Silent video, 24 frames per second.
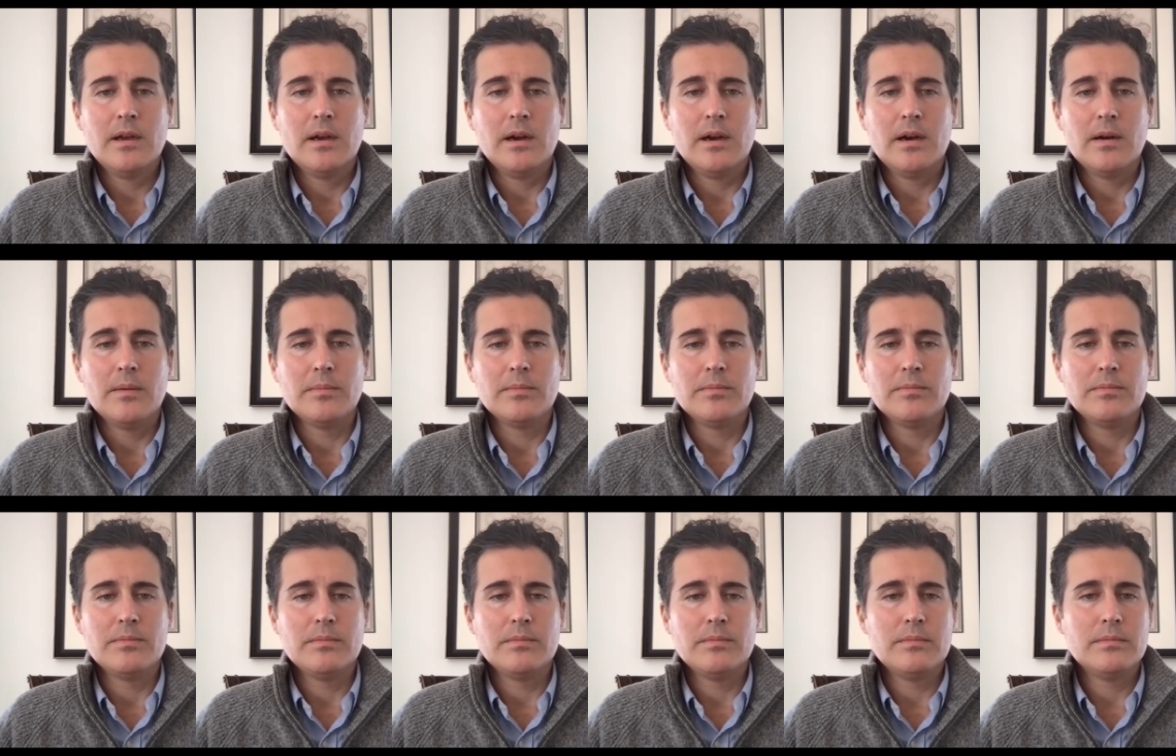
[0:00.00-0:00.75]

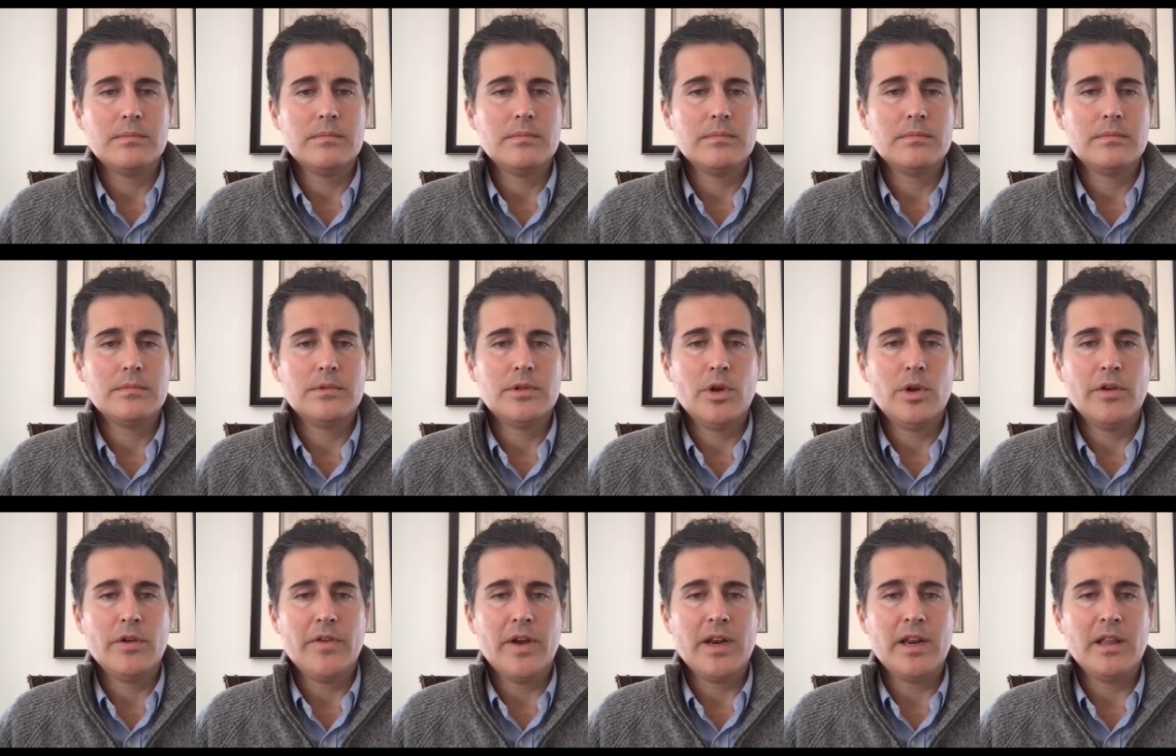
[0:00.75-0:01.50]
do
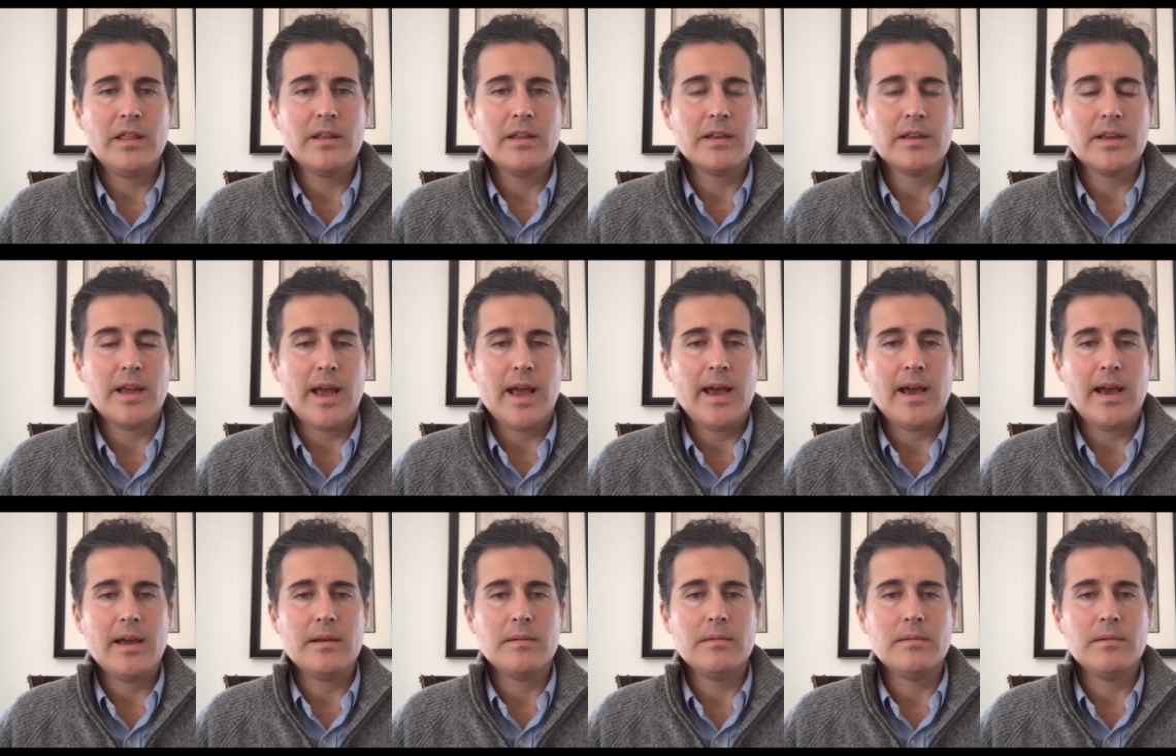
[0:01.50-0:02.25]
you have anything to
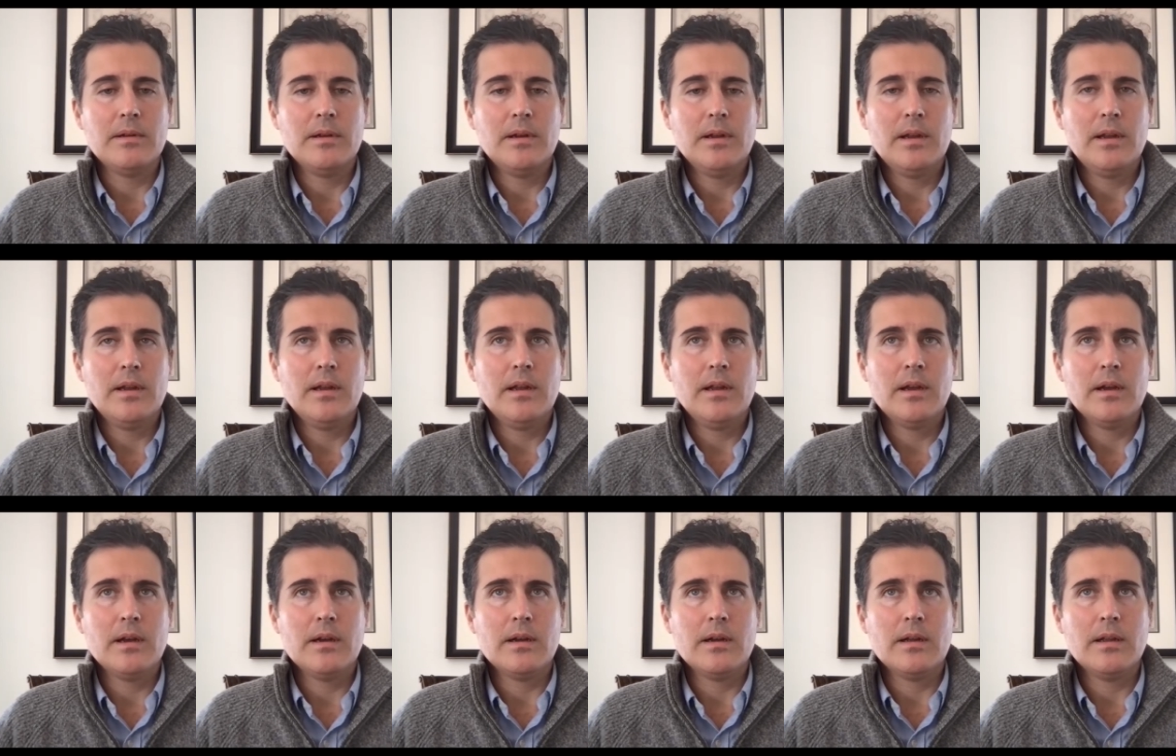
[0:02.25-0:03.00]
add
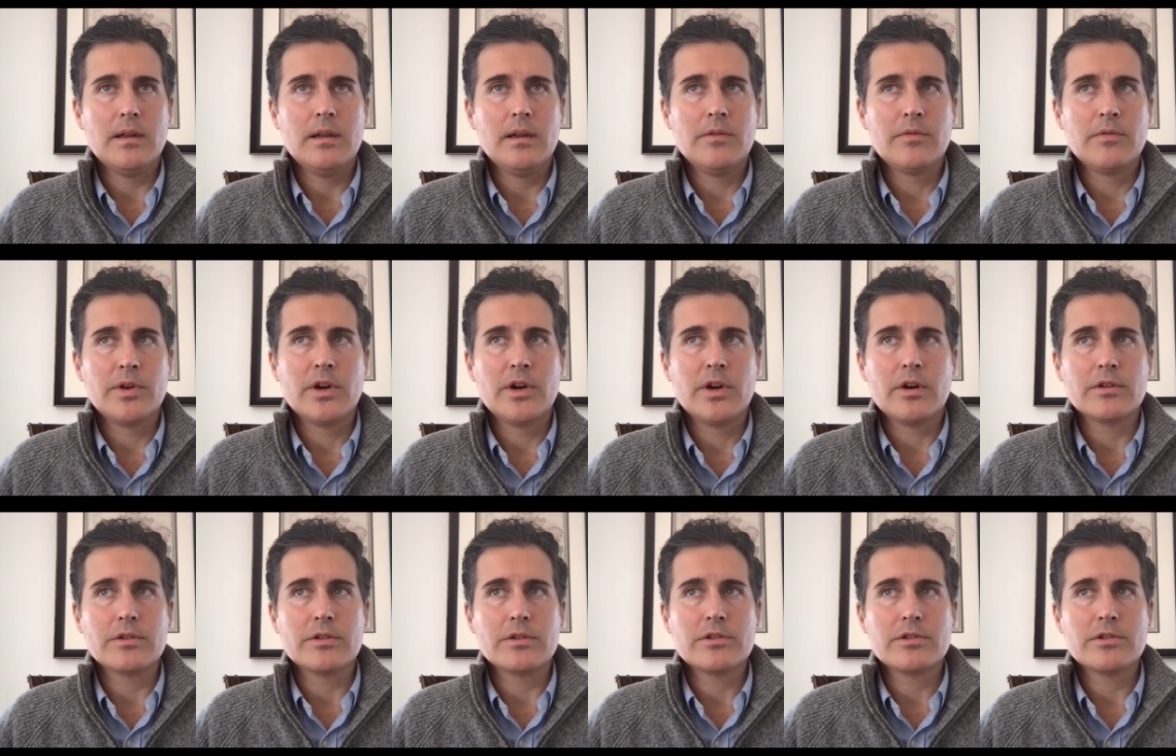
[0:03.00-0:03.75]
in
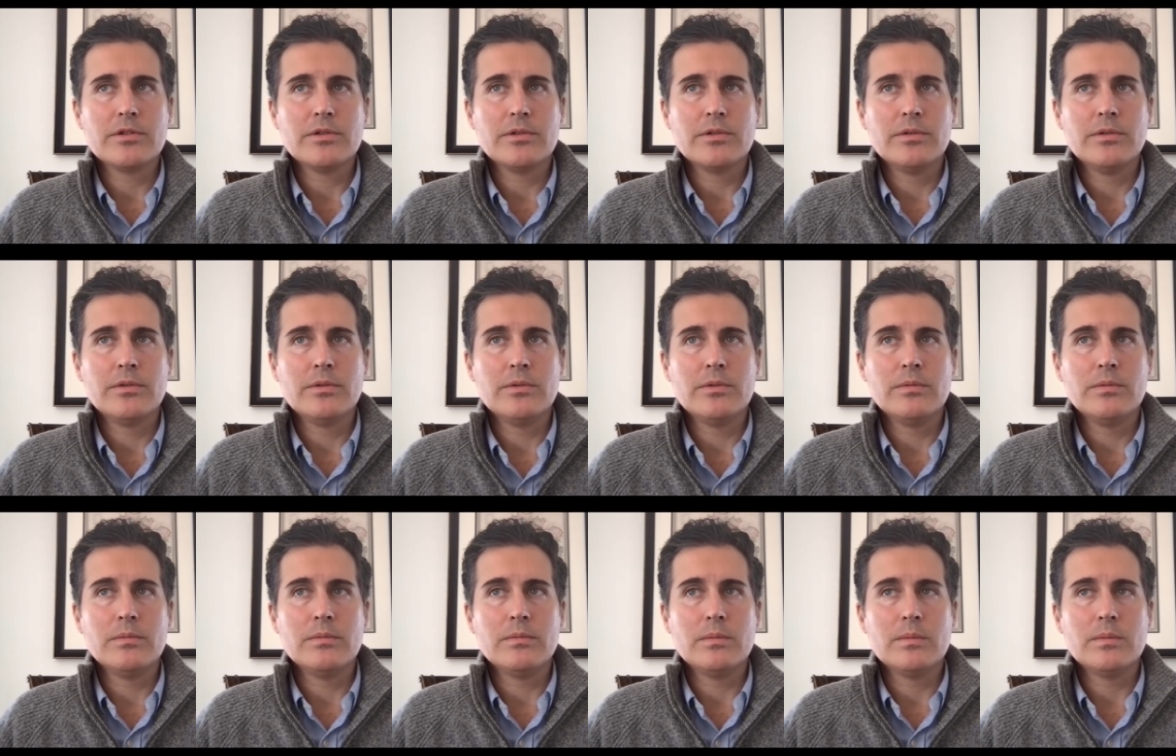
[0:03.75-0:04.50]
regards
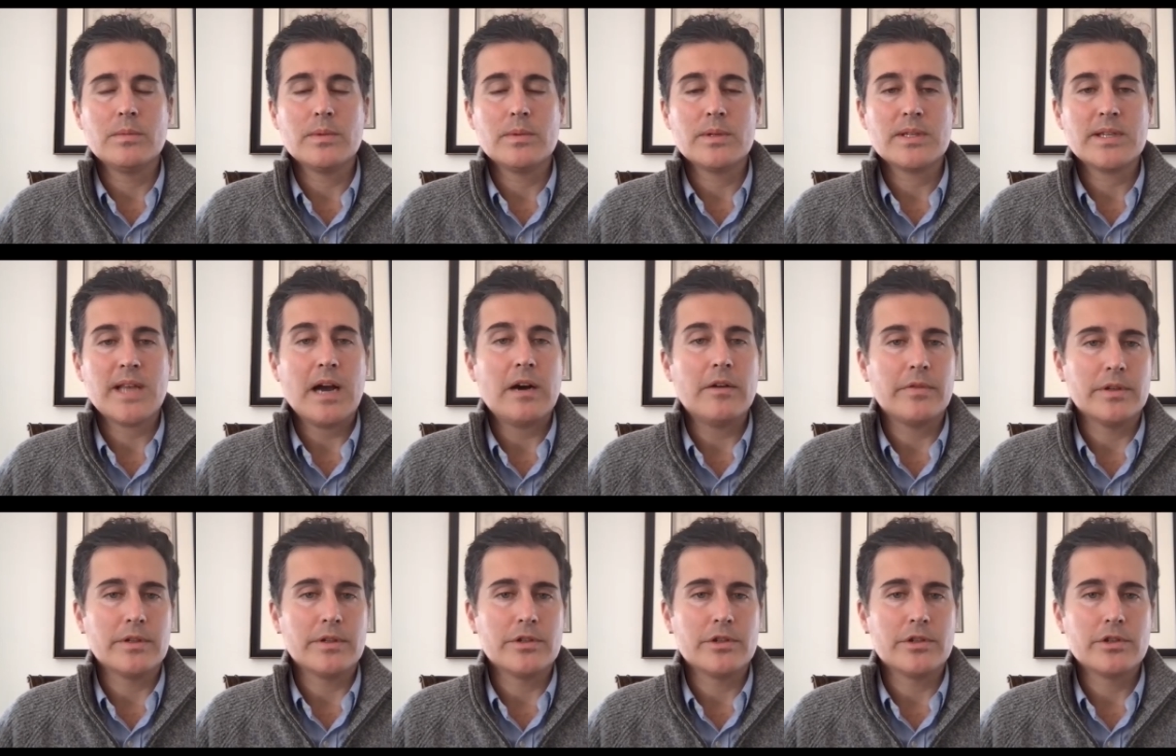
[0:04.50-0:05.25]
to
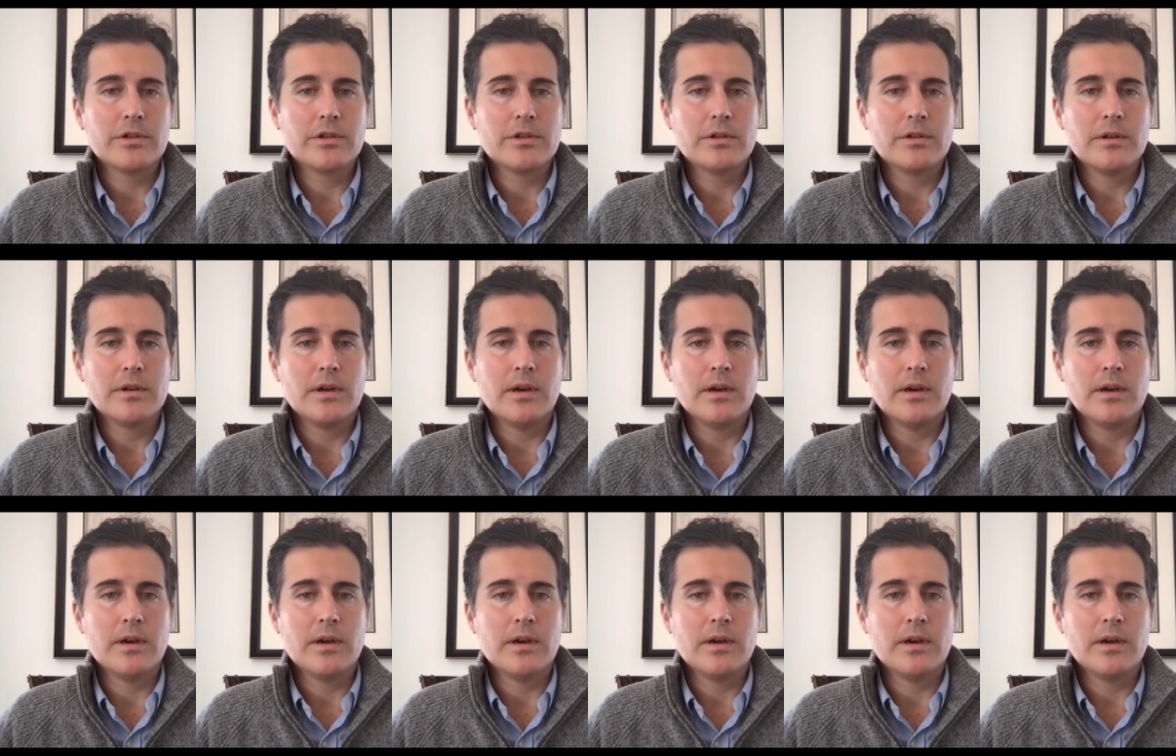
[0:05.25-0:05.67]
salvage,